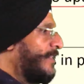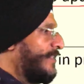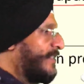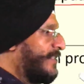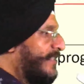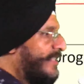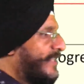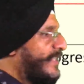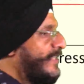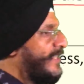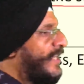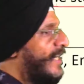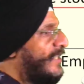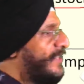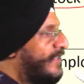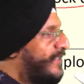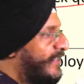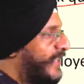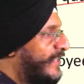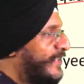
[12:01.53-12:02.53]
see the
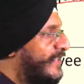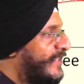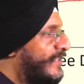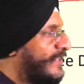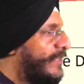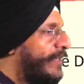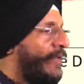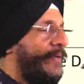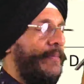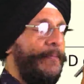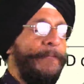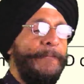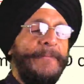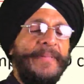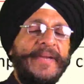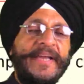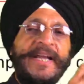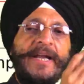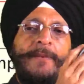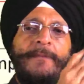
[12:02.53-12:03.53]
changes
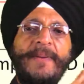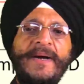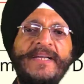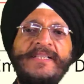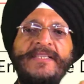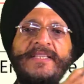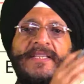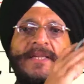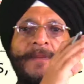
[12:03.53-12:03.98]
made by the